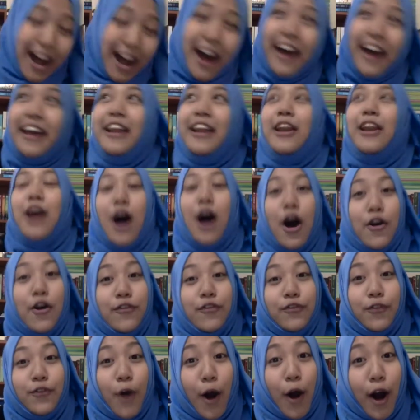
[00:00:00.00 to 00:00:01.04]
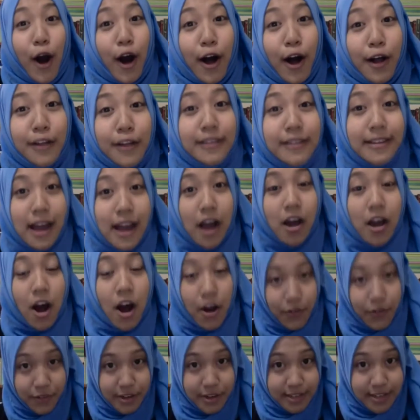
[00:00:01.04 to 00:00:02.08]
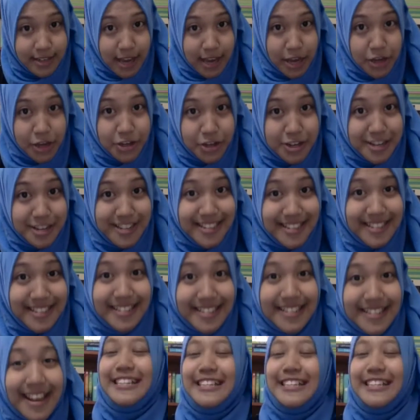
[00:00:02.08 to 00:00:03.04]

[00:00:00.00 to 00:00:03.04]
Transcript: I love all their conversations.